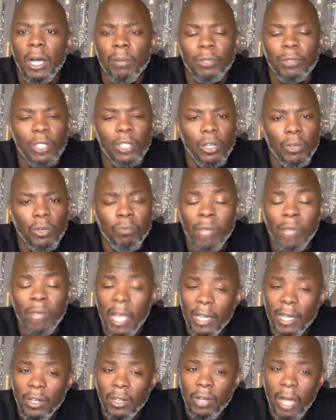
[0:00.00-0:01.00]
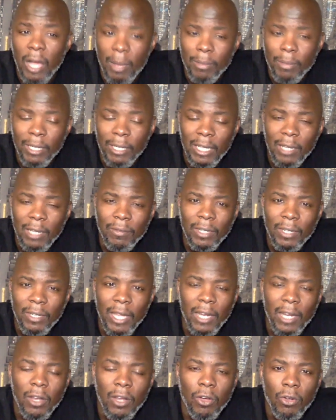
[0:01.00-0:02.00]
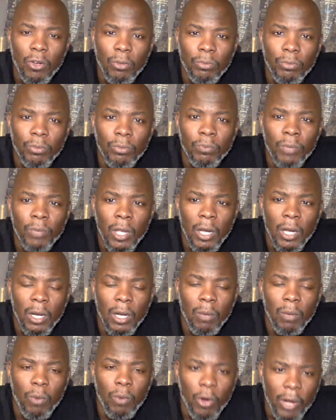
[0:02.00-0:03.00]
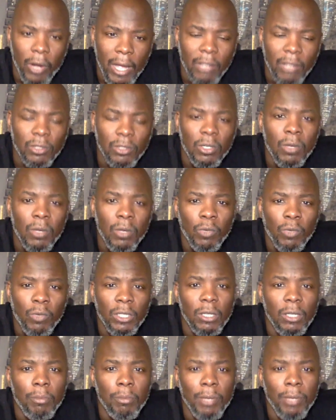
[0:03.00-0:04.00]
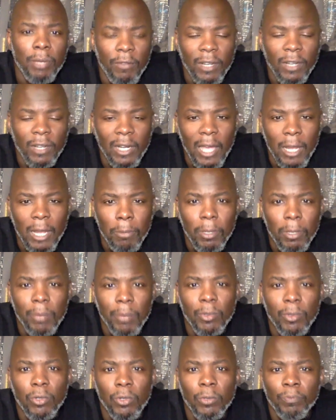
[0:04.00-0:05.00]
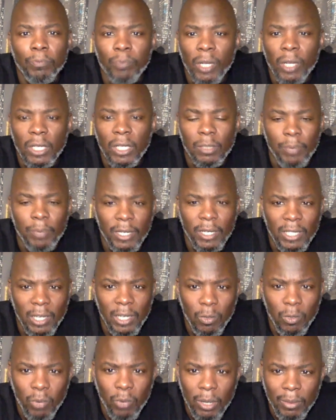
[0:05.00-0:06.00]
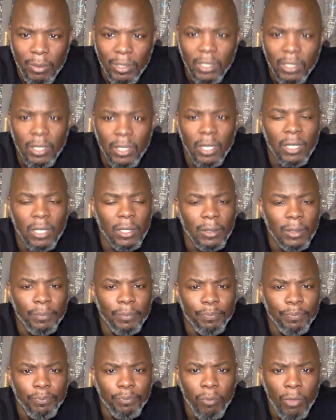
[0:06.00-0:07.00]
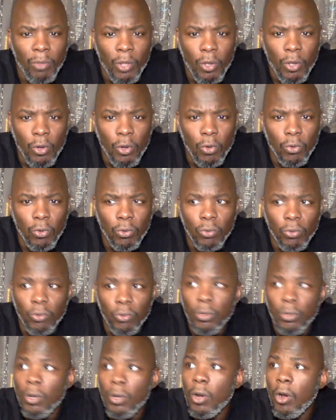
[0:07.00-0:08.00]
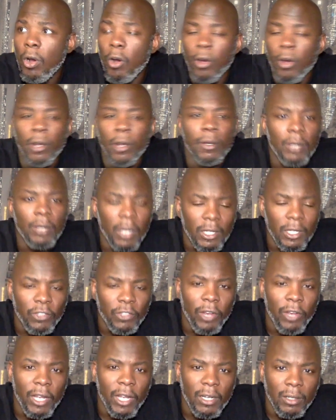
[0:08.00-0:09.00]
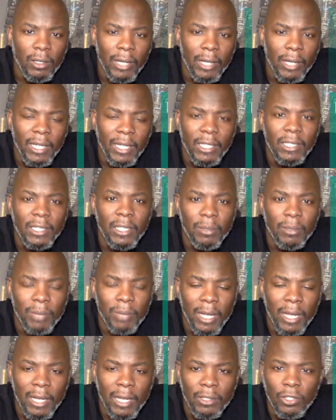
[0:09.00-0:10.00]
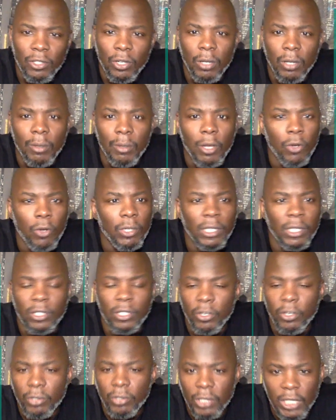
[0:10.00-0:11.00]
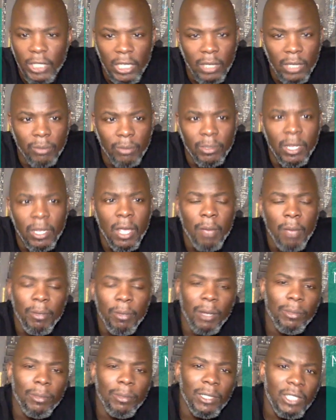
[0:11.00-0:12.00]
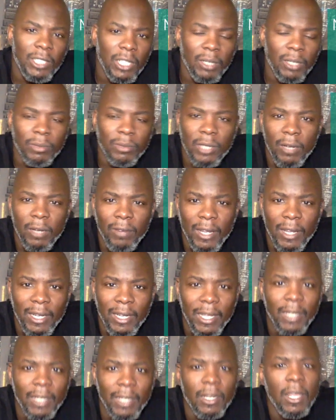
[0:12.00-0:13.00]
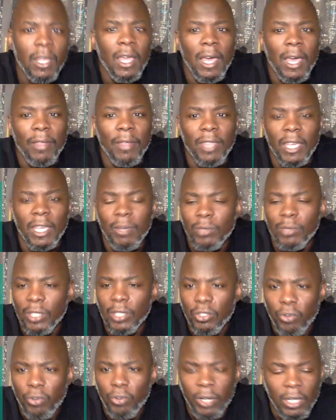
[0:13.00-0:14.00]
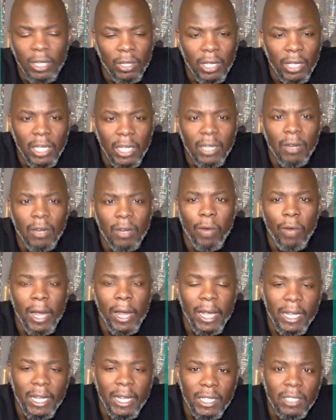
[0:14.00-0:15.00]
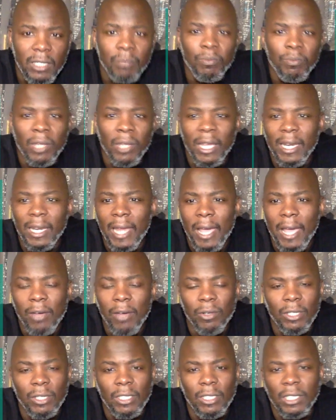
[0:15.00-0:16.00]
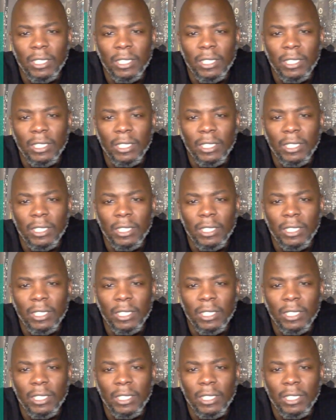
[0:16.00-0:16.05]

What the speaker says: So I believe in that home workouts, which benefit a lot of people, especially women who are attractive ladies. Sometimes you can go into certain gyms, public gyms, stuff like that. I think it was a trend on getting a razz, and now it's